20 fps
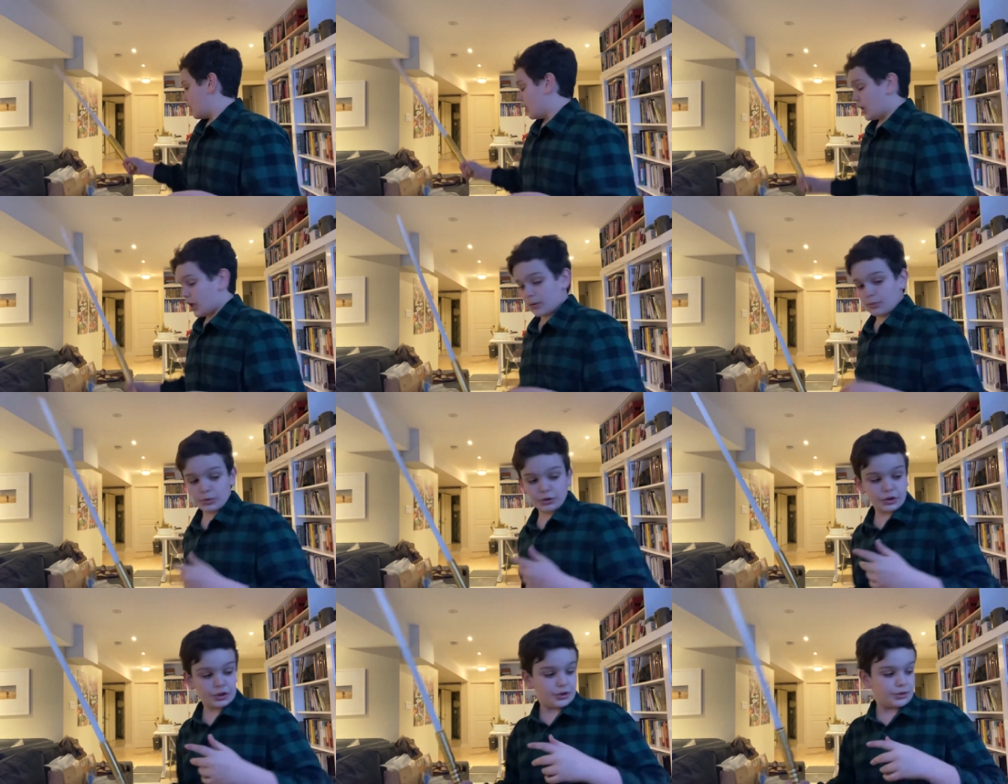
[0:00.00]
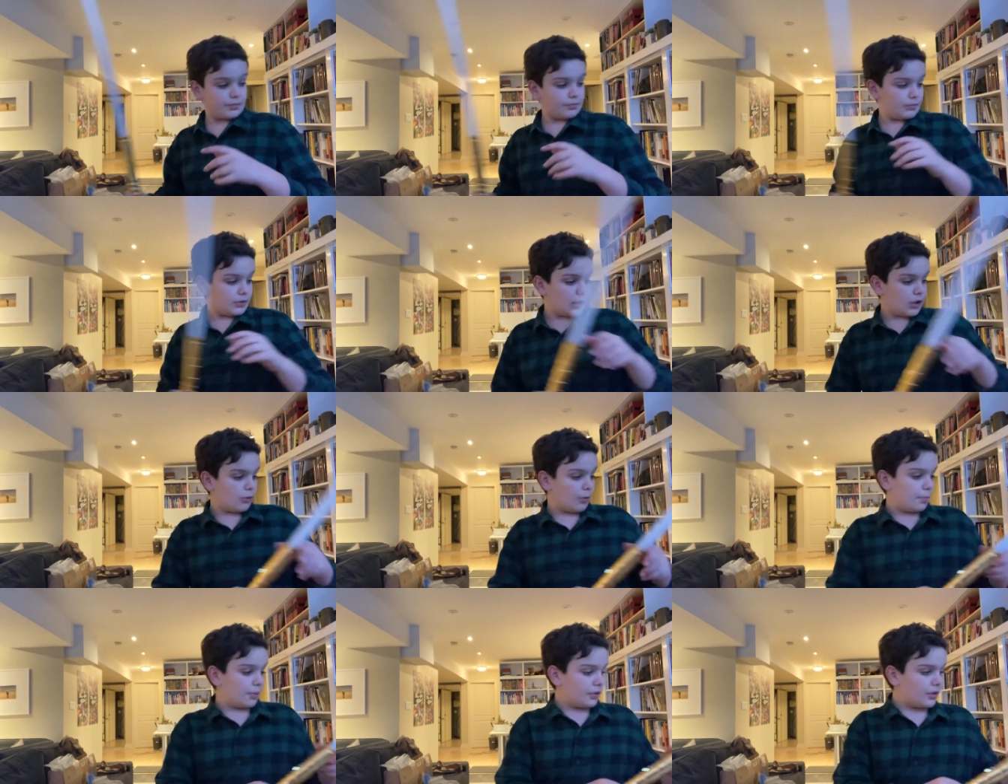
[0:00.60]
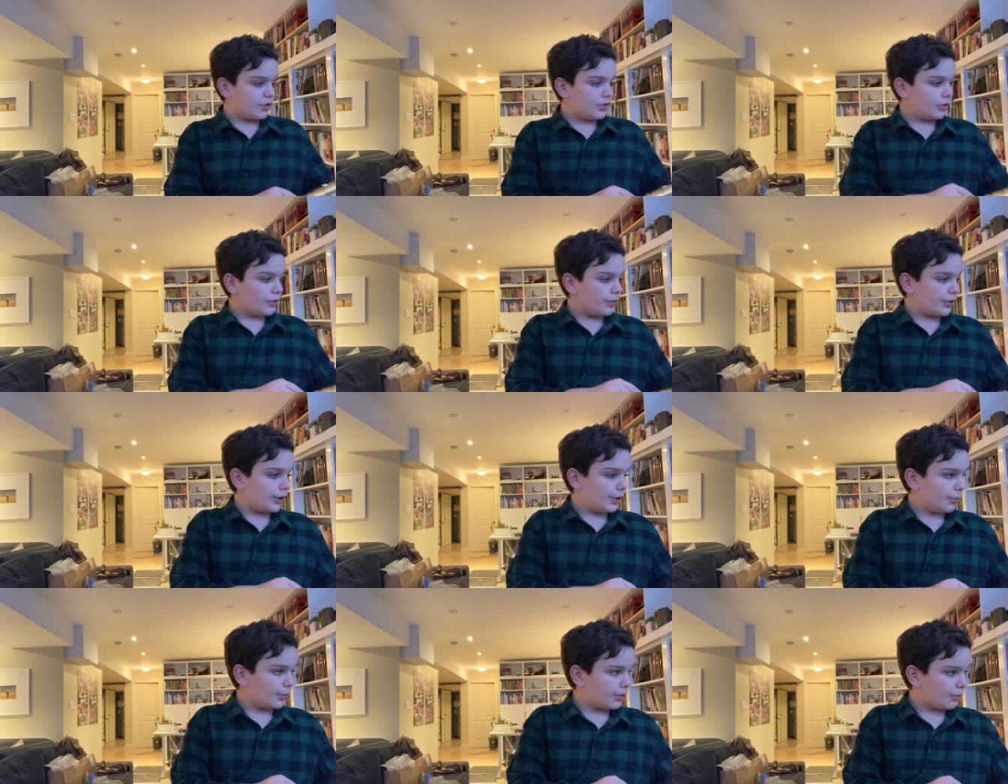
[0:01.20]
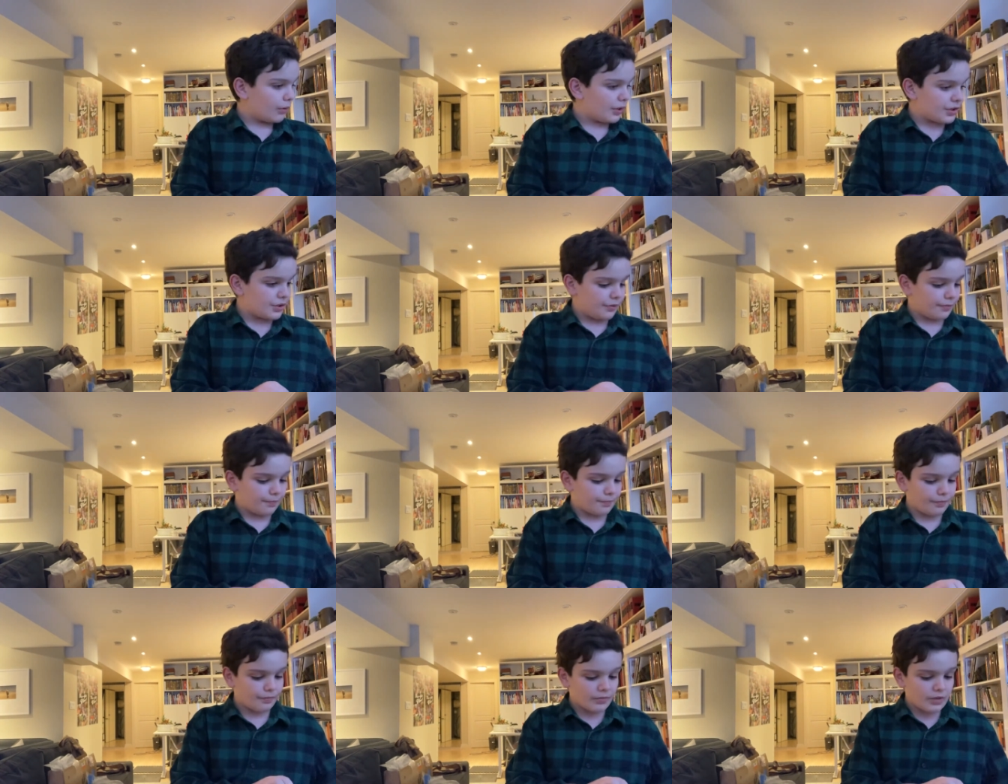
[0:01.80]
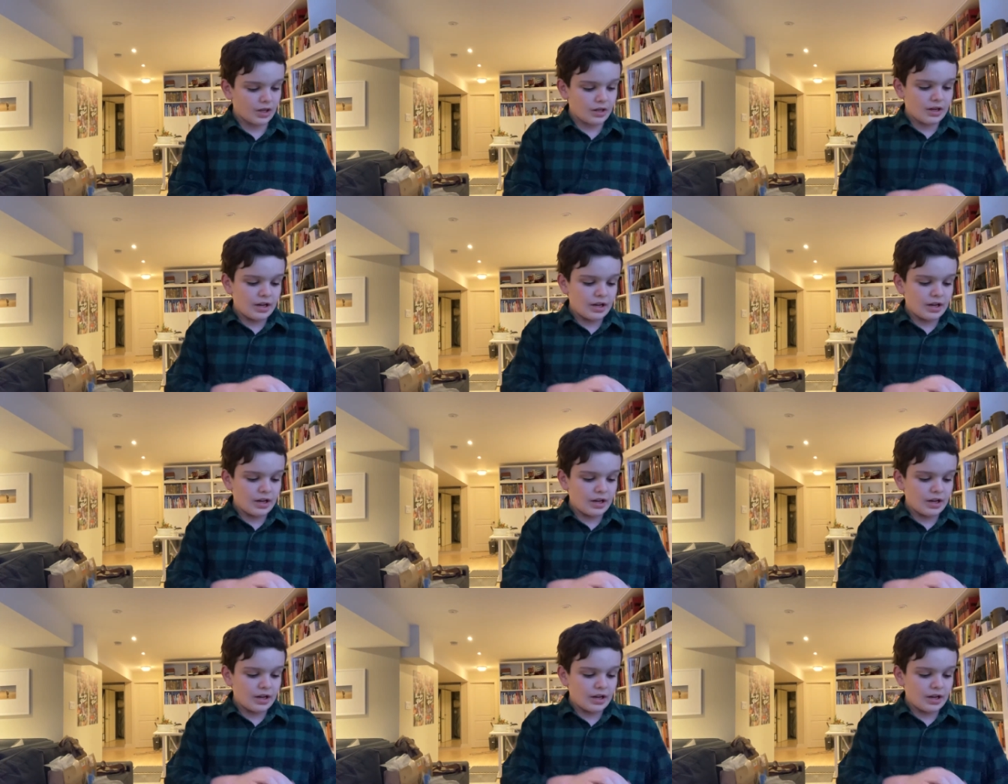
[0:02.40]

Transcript: And we'll put this over here with the rest of them.